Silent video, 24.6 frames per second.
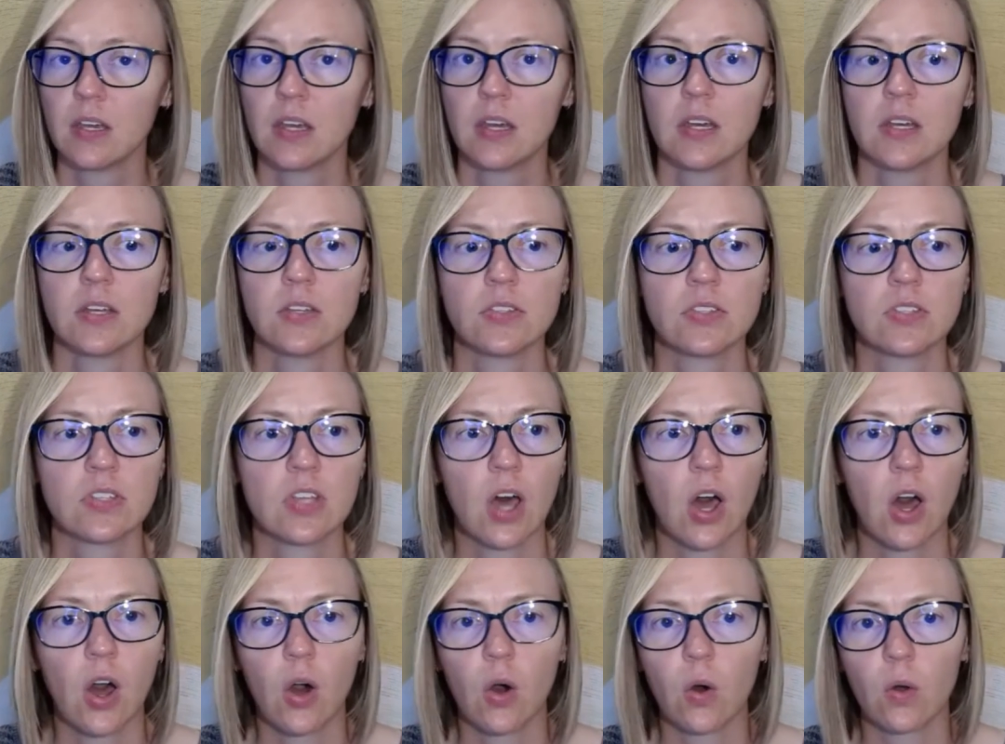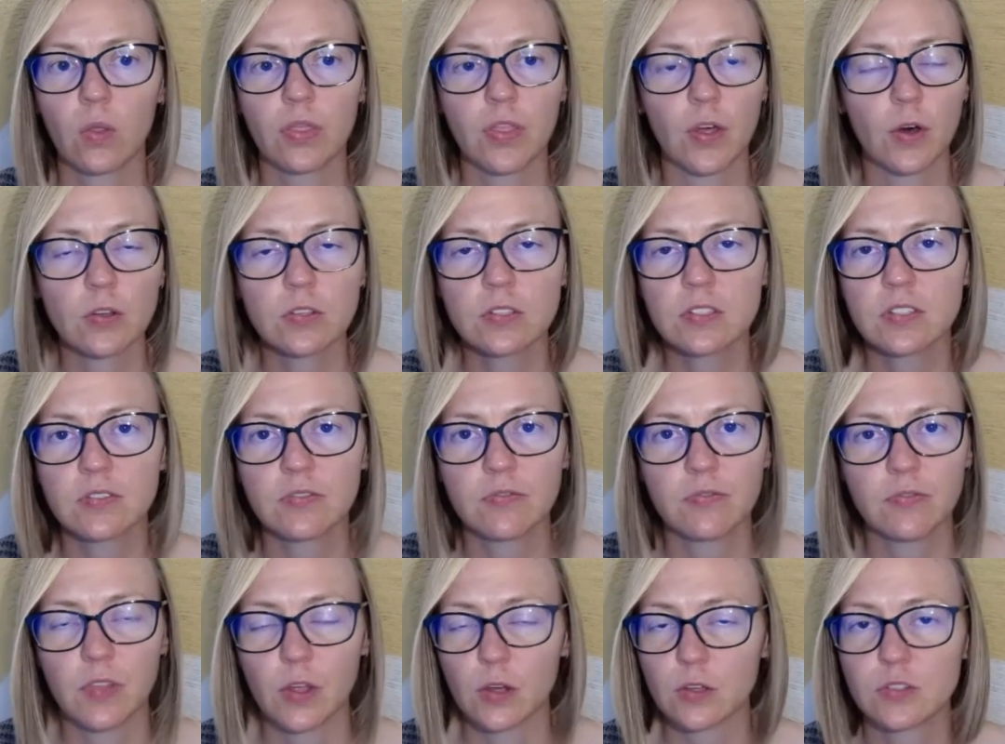So
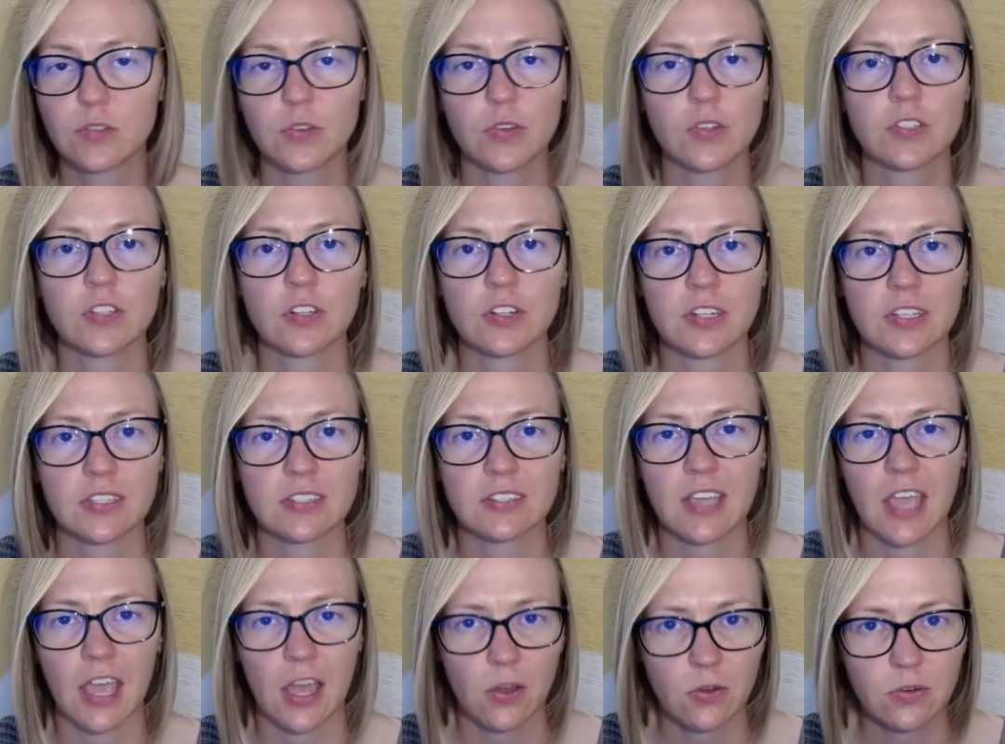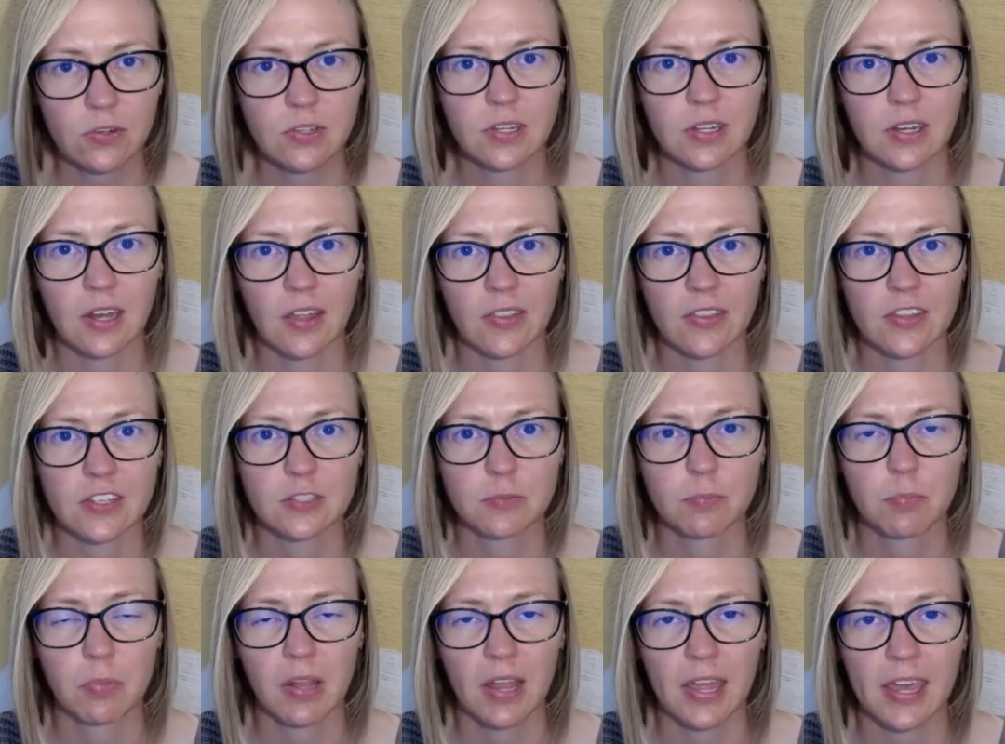those foods are discounted on
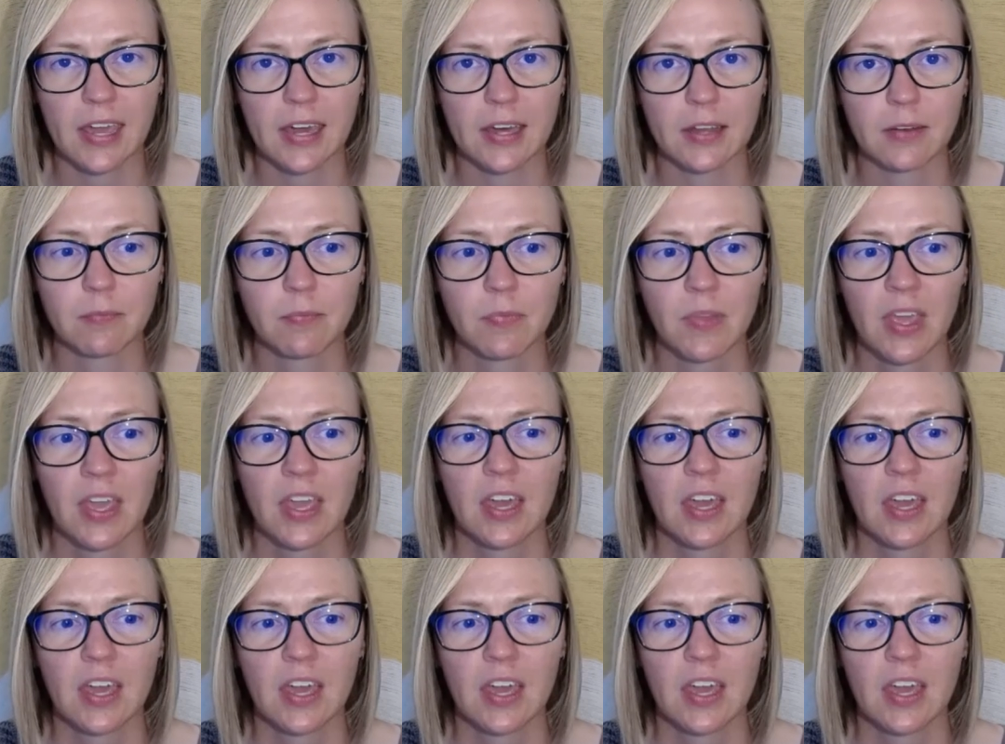this plan.